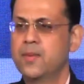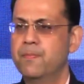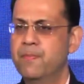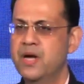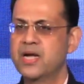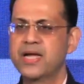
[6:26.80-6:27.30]

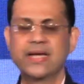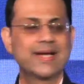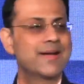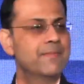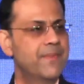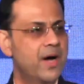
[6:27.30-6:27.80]
Building an
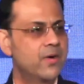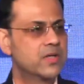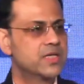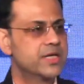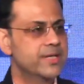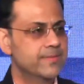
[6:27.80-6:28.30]

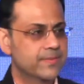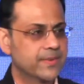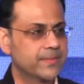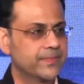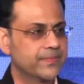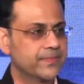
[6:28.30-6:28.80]
empowered team
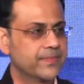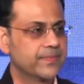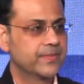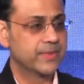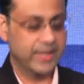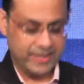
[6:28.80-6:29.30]

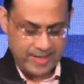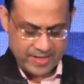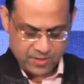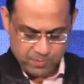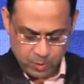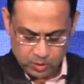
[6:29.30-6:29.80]
that has
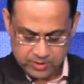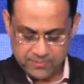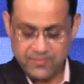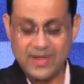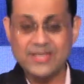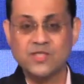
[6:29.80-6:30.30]
both the
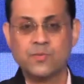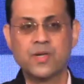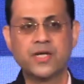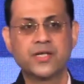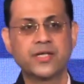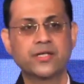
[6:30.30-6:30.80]

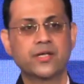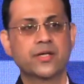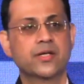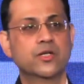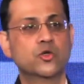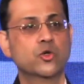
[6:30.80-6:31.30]
flexibility
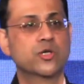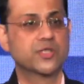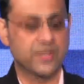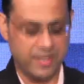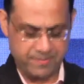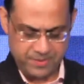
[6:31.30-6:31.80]
to
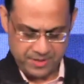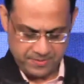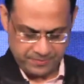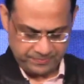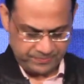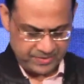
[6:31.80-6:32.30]
disrupt
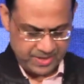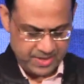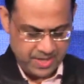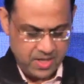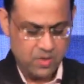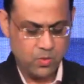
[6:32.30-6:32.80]

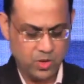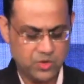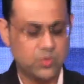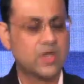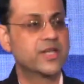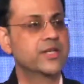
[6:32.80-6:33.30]
what's
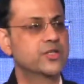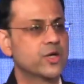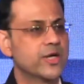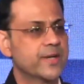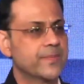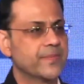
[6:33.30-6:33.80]
working
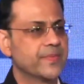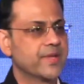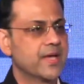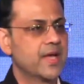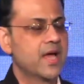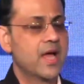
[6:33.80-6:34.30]
today
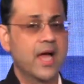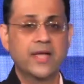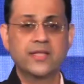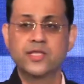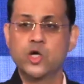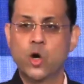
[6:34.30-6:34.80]
and
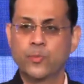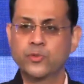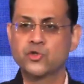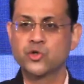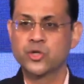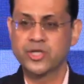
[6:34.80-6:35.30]
the
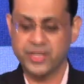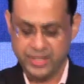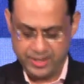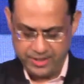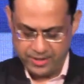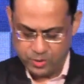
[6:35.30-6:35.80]
opportunity
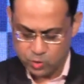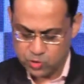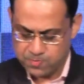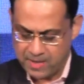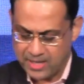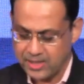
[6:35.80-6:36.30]
to
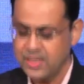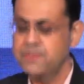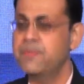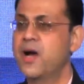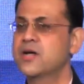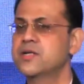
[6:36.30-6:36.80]
smartly
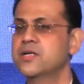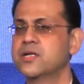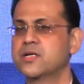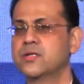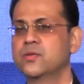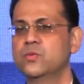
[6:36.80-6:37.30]
partner
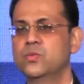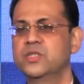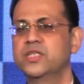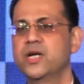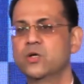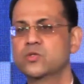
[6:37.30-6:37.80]
with
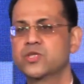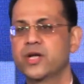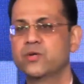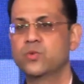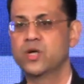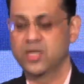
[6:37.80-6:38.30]
the outside
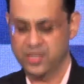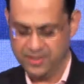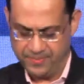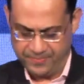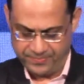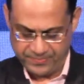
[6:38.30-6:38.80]
world
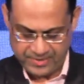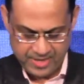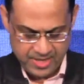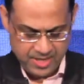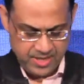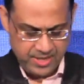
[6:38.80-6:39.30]

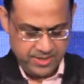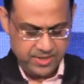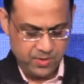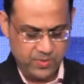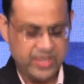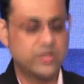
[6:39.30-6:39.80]
is the
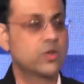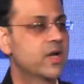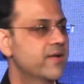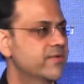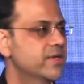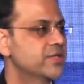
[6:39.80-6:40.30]
way to
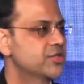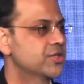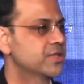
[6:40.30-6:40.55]
leverage